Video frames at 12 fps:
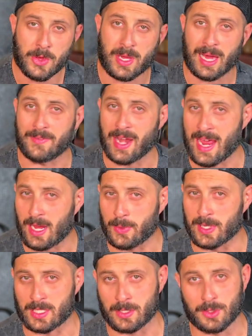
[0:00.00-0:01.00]
You can have an
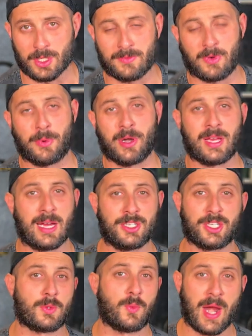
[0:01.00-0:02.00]
aqueous solution for printing
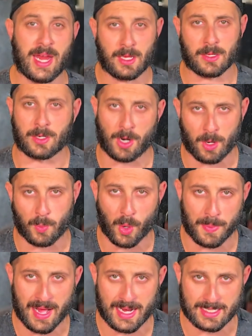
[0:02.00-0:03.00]
on just regular
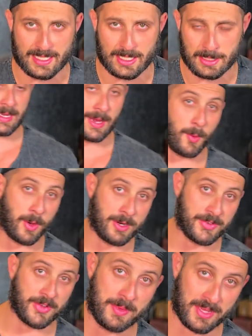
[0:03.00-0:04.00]
cardboard boxes. Now, what
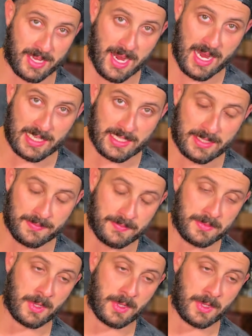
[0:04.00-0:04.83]
are of the cons?